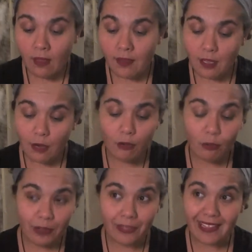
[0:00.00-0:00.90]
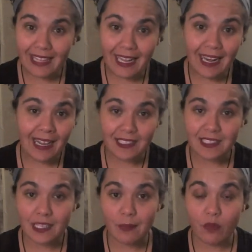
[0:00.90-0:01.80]
You know, one thing that I had
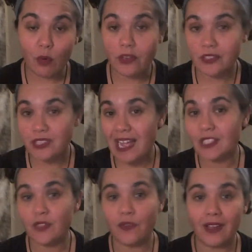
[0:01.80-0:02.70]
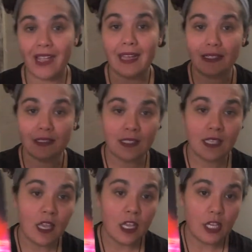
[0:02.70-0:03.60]
said before is to ask for guidance.
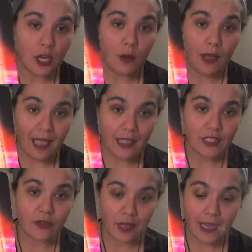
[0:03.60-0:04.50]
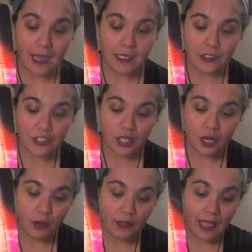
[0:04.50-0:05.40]
You know, ask for guidance, you
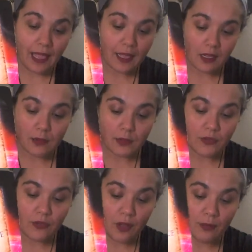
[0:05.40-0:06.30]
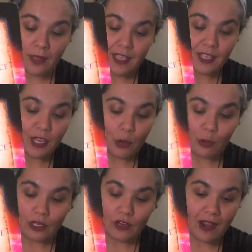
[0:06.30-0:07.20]
know, and that comes from, you know,
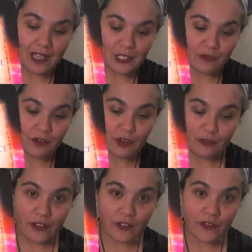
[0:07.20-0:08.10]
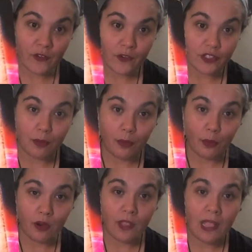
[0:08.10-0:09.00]
when you're asking for your friends for
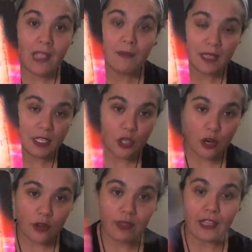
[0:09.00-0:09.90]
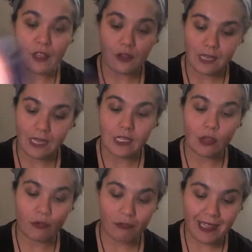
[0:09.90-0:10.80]
support, make sure that you're getting
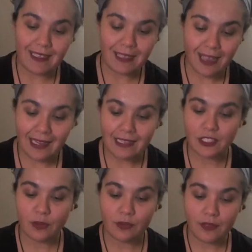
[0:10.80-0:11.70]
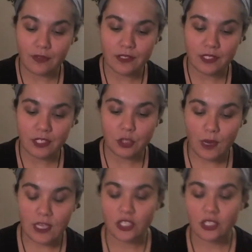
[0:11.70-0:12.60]
the right guidance within the
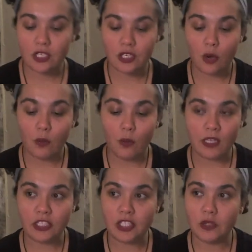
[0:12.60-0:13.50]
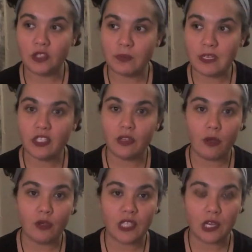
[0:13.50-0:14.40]
situation. You don't want to speak to
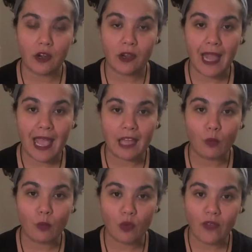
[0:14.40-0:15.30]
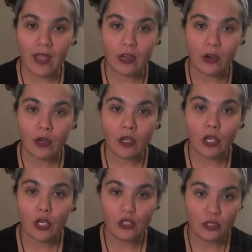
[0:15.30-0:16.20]
those that are going to add more fire
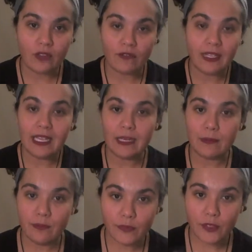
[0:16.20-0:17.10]
to the flame.